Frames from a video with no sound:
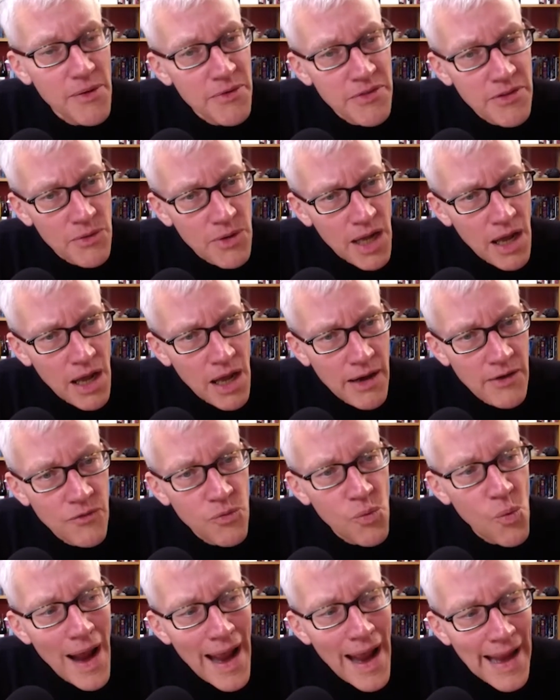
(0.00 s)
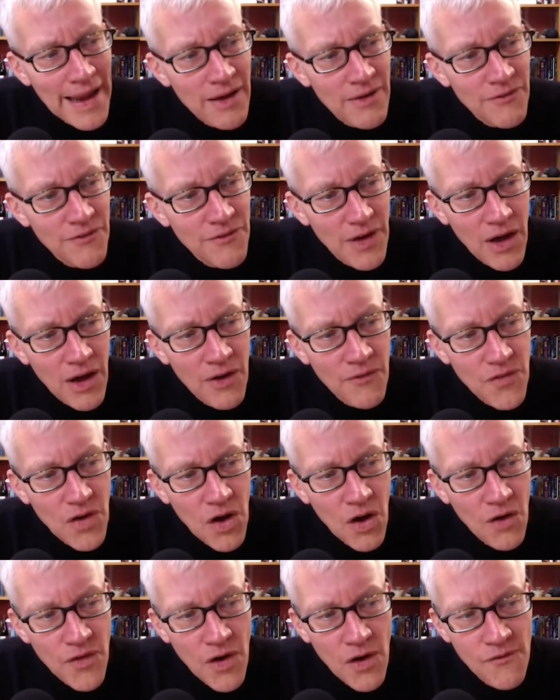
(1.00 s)
So it was a kind of way of
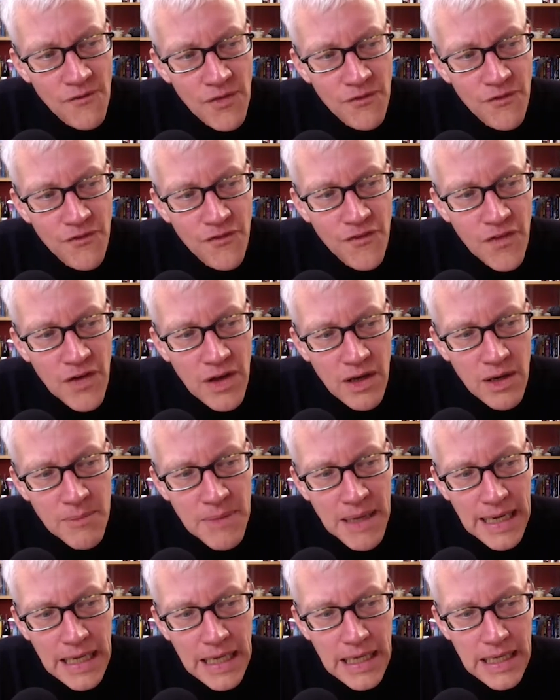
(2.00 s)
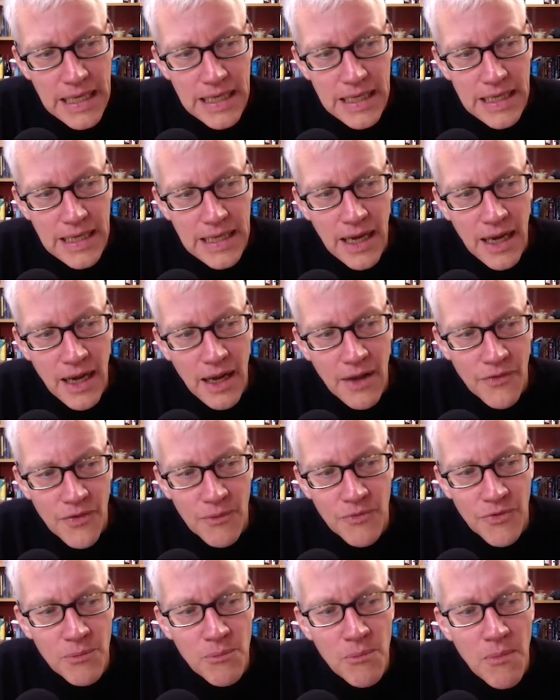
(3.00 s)
affirming
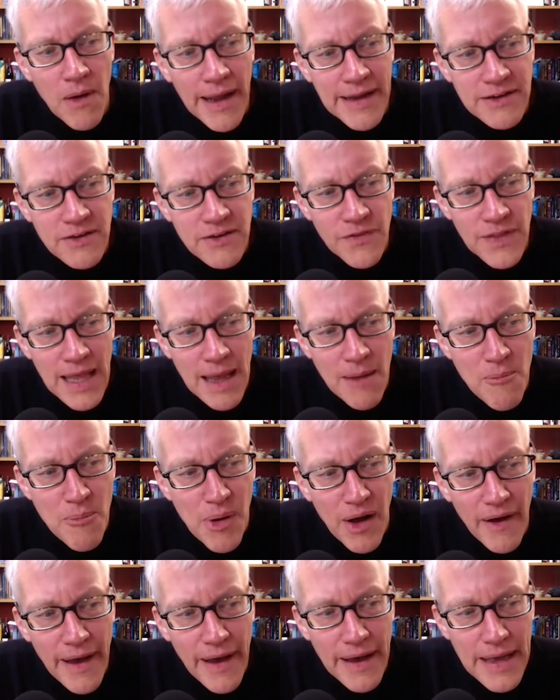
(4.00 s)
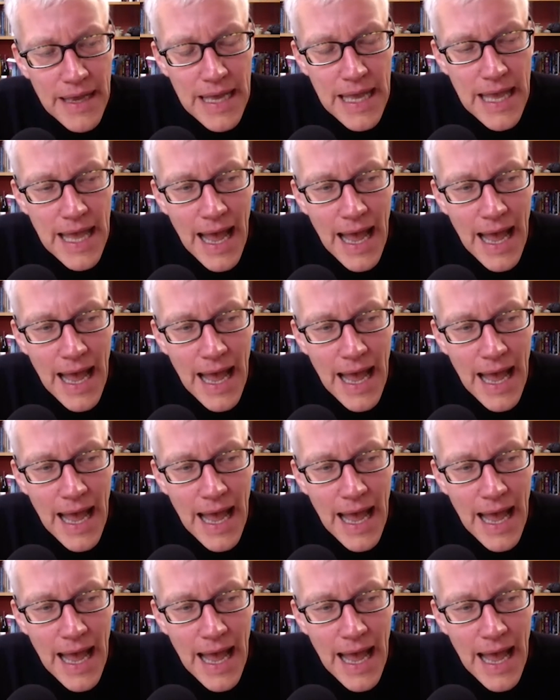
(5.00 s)
the might of the empire.